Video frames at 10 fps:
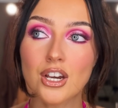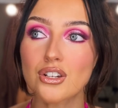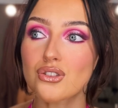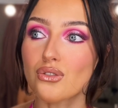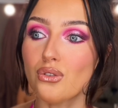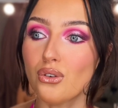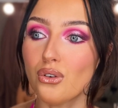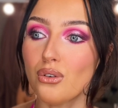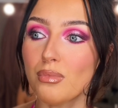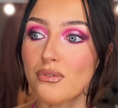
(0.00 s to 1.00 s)

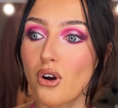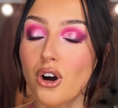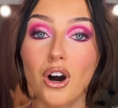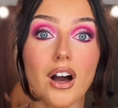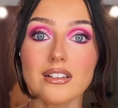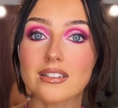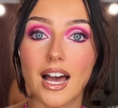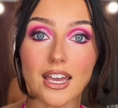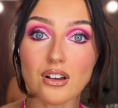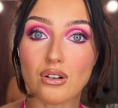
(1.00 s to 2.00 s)
So we've got
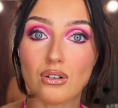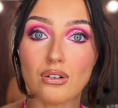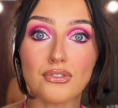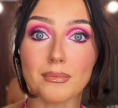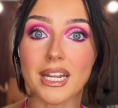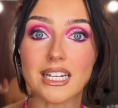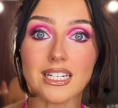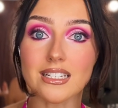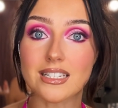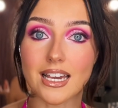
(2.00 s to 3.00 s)
Psycho from
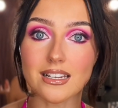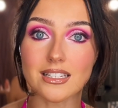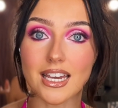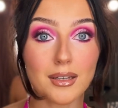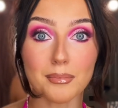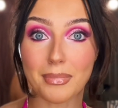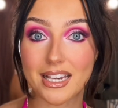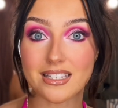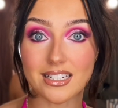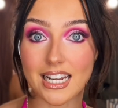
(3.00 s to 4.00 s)
1960,
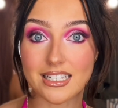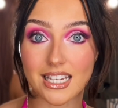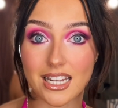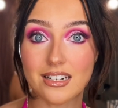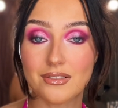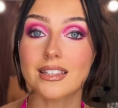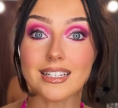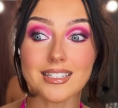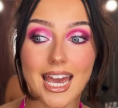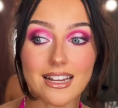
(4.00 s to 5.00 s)
based on Ed Gein.
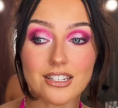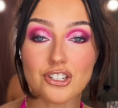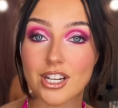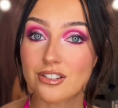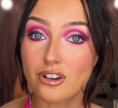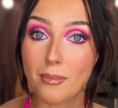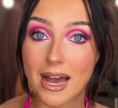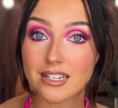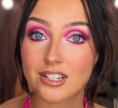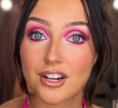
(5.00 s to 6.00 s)
The Texas Chainsaw
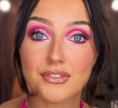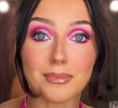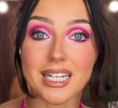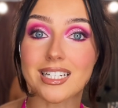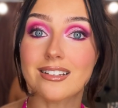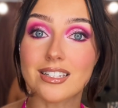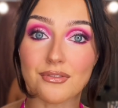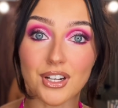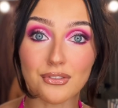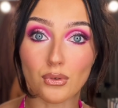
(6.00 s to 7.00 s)
Massacre from
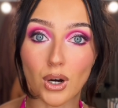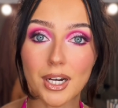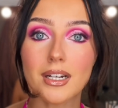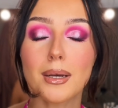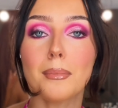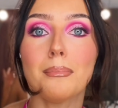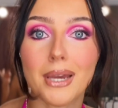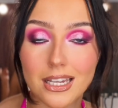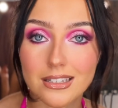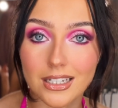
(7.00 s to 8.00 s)
1974,
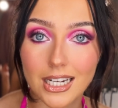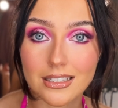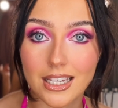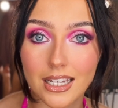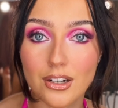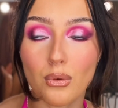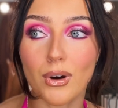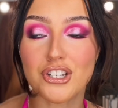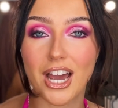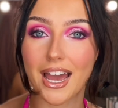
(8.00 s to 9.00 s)
based on Ed Gein,
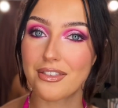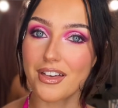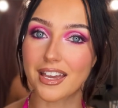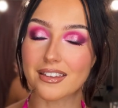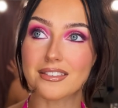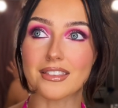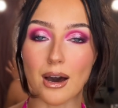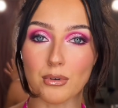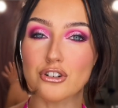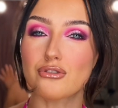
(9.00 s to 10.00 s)
which I think
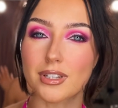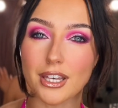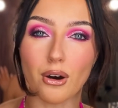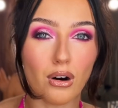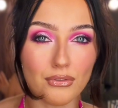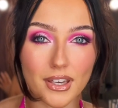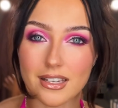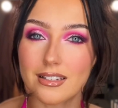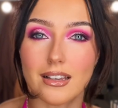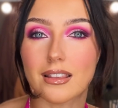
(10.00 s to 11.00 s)
that one's really
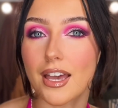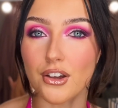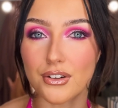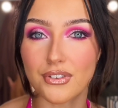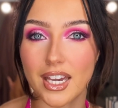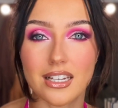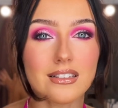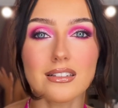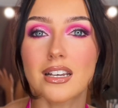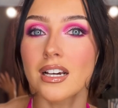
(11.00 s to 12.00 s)
obvious, like Leatherface.